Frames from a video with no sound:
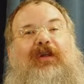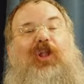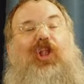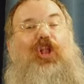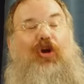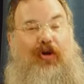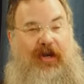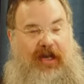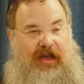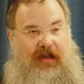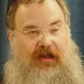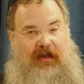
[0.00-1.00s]

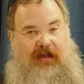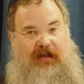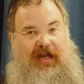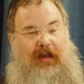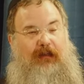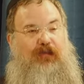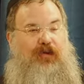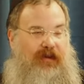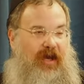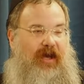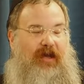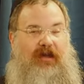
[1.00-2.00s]
learning.
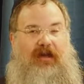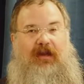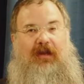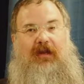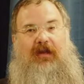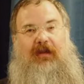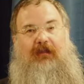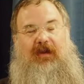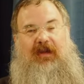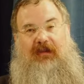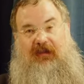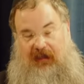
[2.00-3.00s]
Talmudai
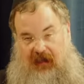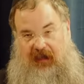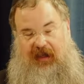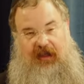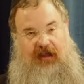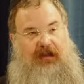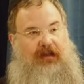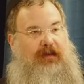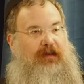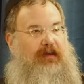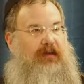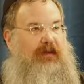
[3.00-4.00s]
means learning,
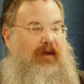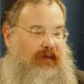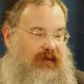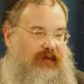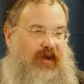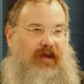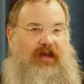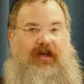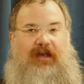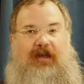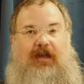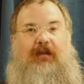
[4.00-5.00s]
Torah study.
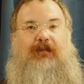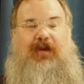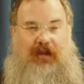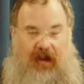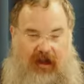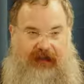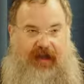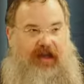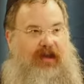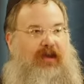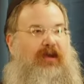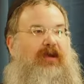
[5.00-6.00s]
Biyode.
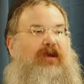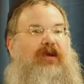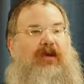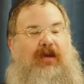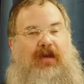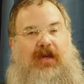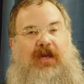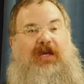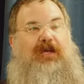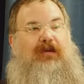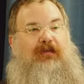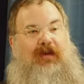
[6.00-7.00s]

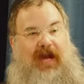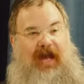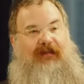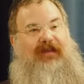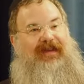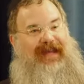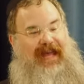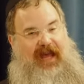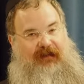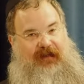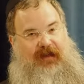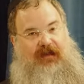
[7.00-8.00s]
He arrived in
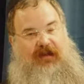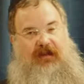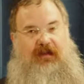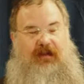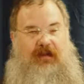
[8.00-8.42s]
heaven